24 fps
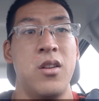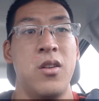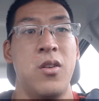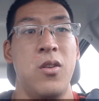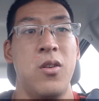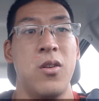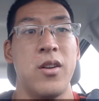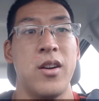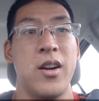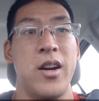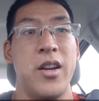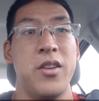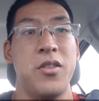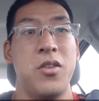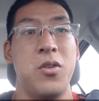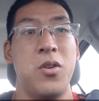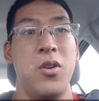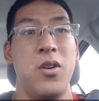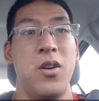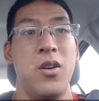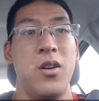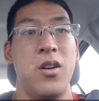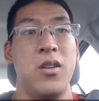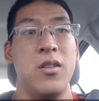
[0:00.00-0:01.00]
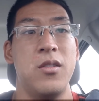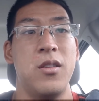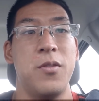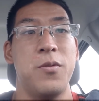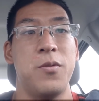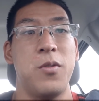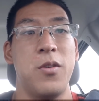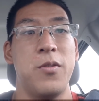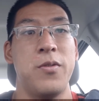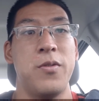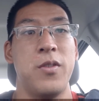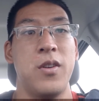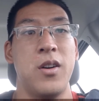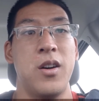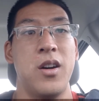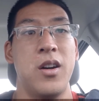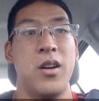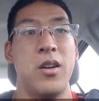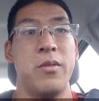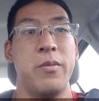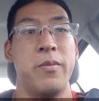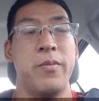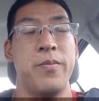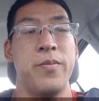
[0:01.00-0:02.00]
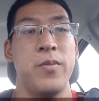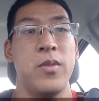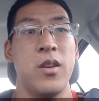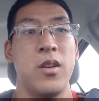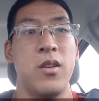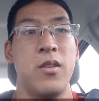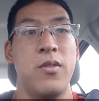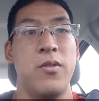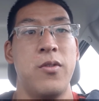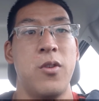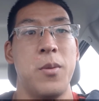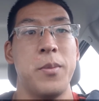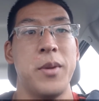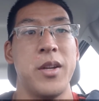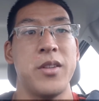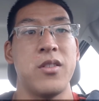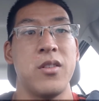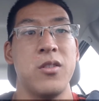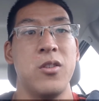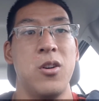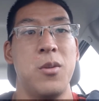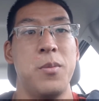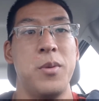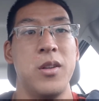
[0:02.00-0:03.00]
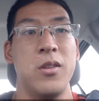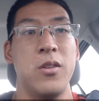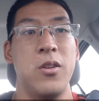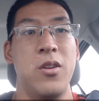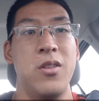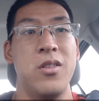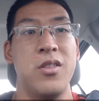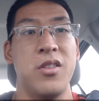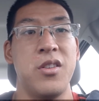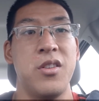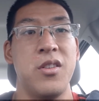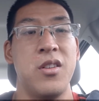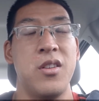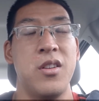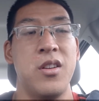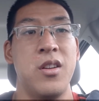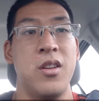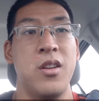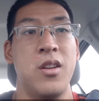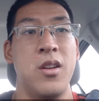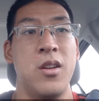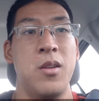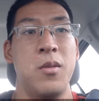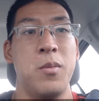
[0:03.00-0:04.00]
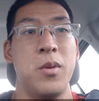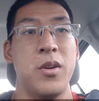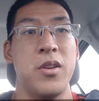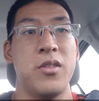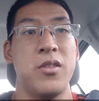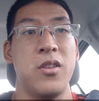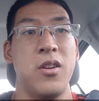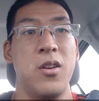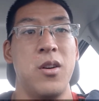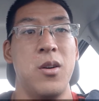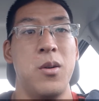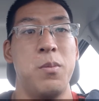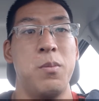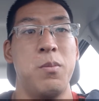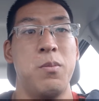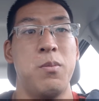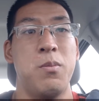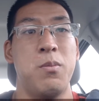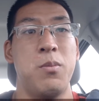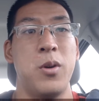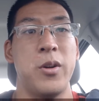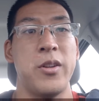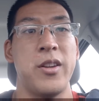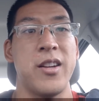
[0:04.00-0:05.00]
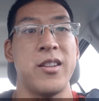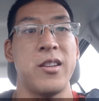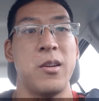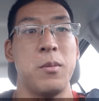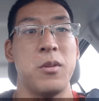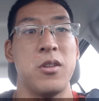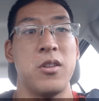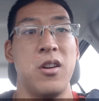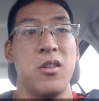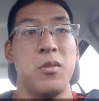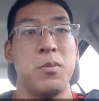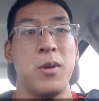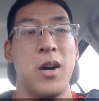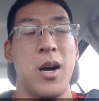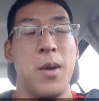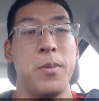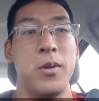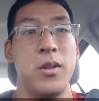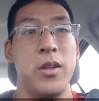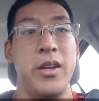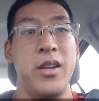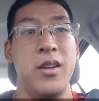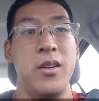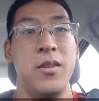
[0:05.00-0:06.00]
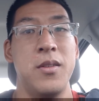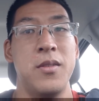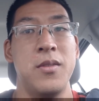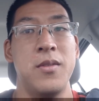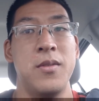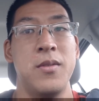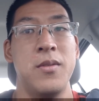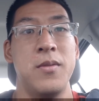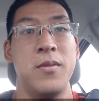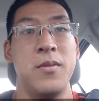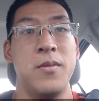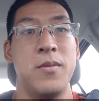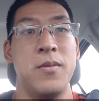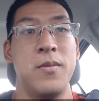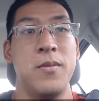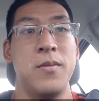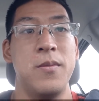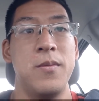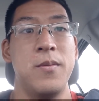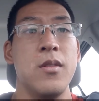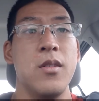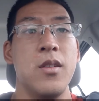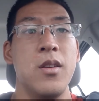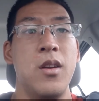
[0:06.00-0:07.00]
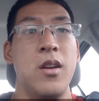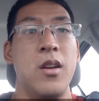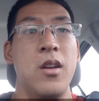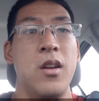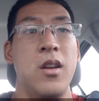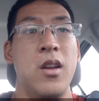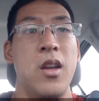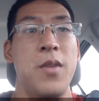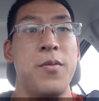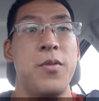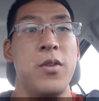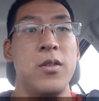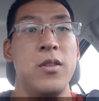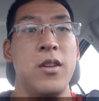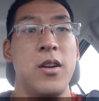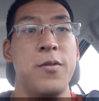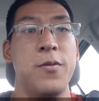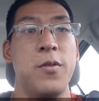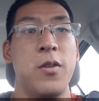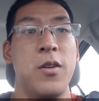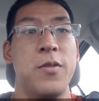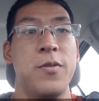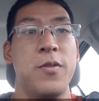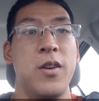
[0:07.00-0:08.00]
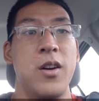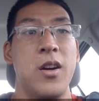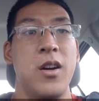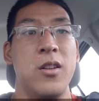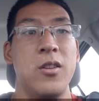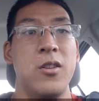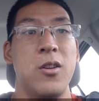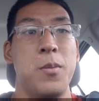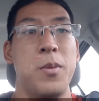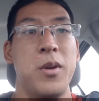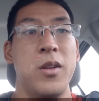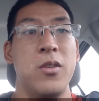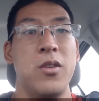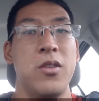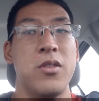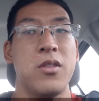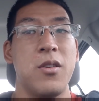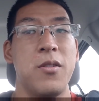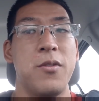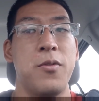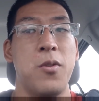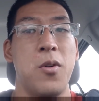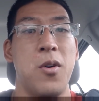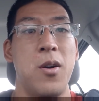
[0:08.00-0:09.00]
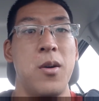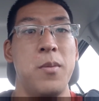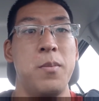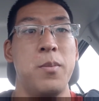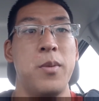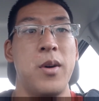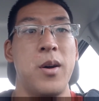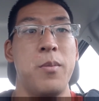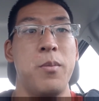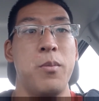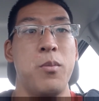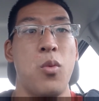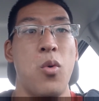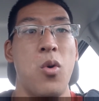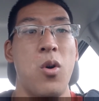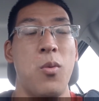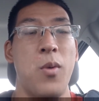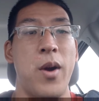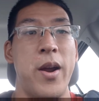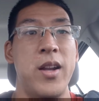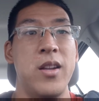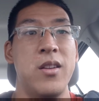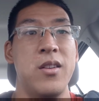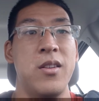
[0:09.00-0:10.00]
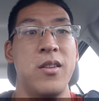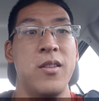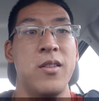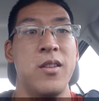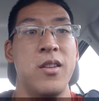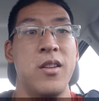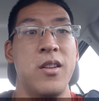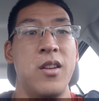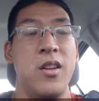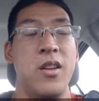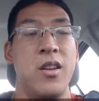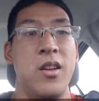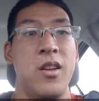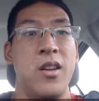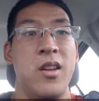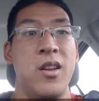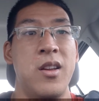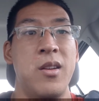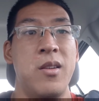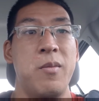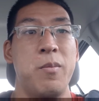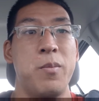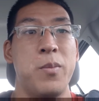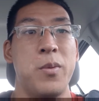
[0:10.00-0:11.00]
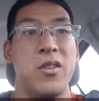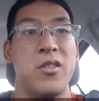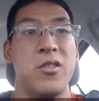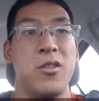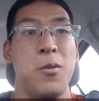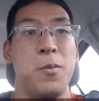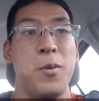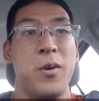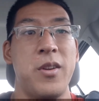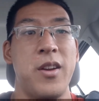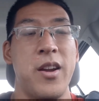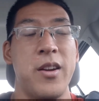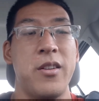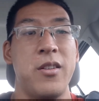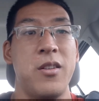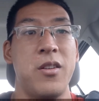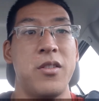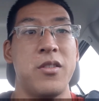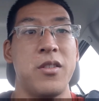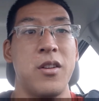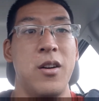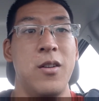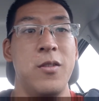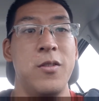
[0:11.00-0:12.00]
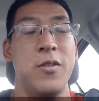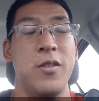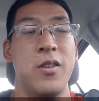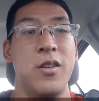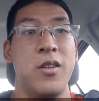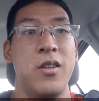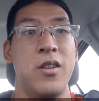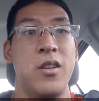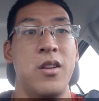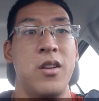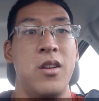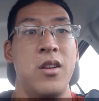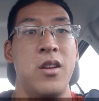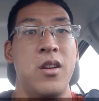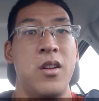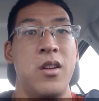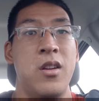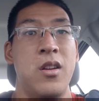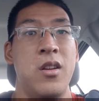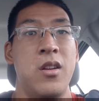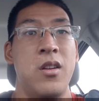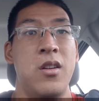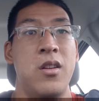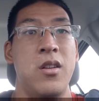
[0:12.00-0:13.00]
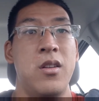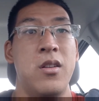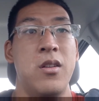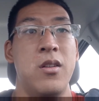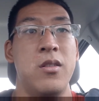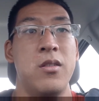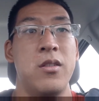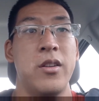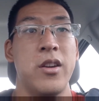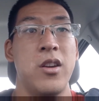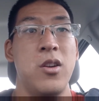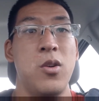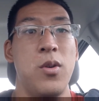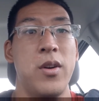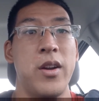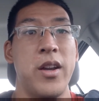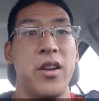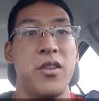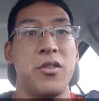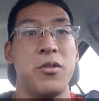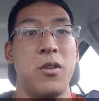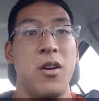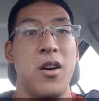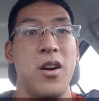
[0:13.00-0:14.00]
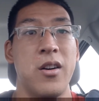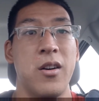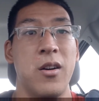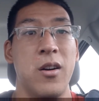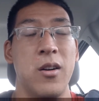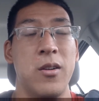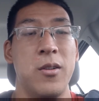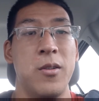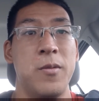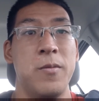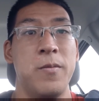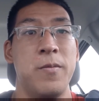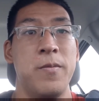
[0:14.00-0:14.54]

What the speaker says: or guys who lift with form that's a little bit loose, but still protecting themselves properly. If you lift with a little bit looser form, but more weight, but still protecting yourself, like you will get stronger.